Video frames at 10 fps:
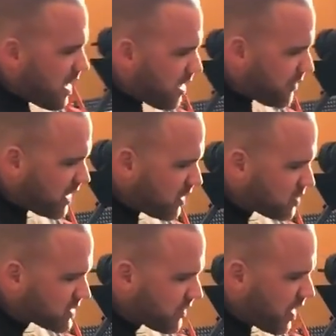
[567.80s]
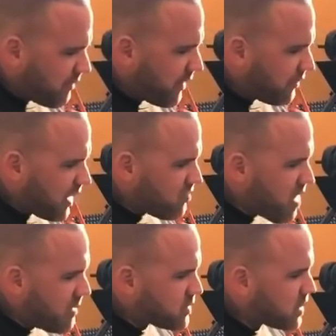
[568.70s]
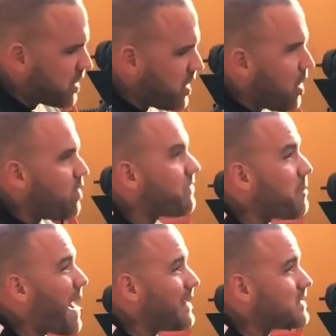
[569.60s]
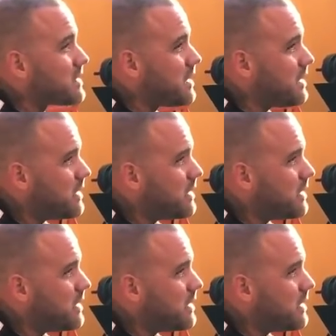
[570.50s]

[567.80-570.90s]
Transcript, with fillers: I think it was something like 15 reps with the bands.